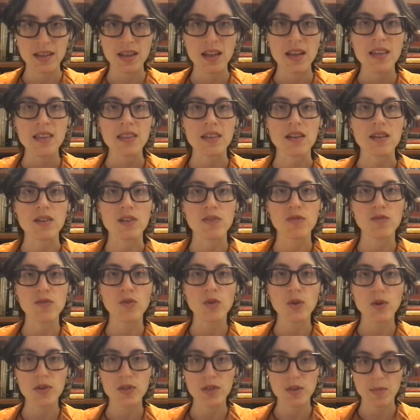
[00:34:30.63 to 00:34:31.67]
that are
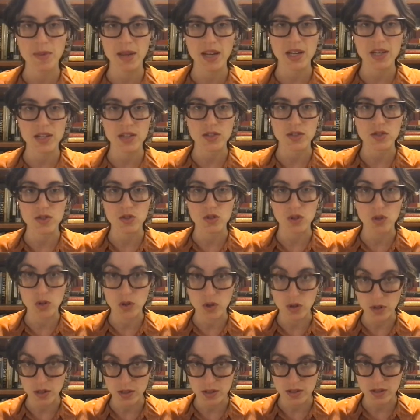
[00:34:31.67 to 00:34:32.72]
for the patient's
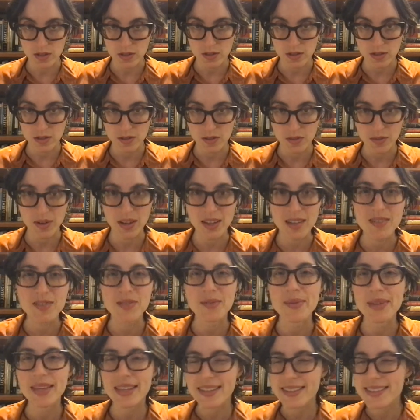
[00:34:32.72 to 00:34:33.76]
good, right? So
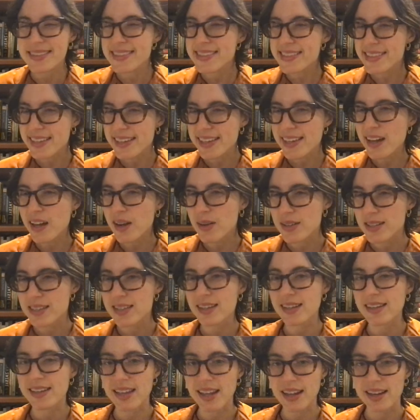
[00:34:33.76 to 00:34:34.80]
we can see how it's
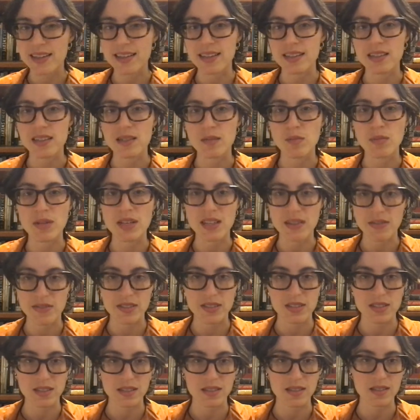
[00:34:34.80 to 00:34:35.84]
connected to
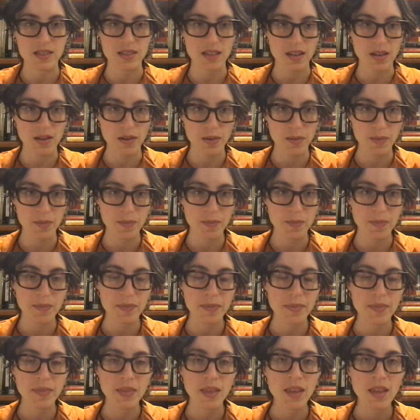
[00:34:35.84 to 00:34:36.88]
beneficence here.
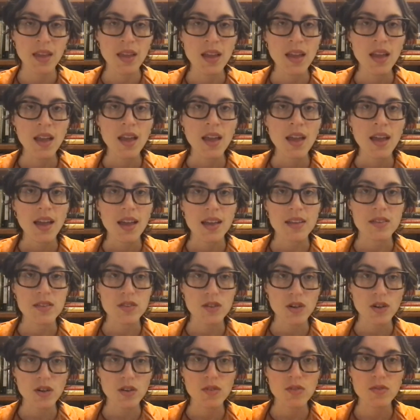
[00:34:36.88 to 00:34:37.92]
And
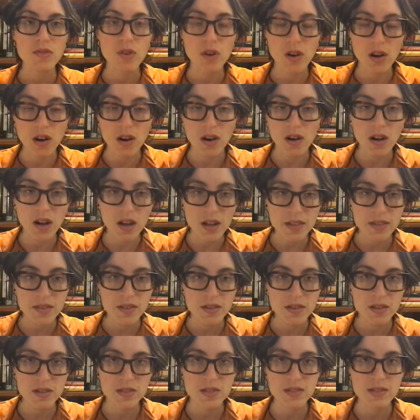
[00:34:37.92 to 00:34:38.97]
so for our
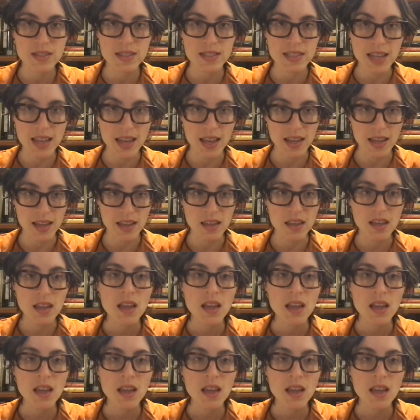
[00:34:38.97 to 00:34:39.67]
authors today,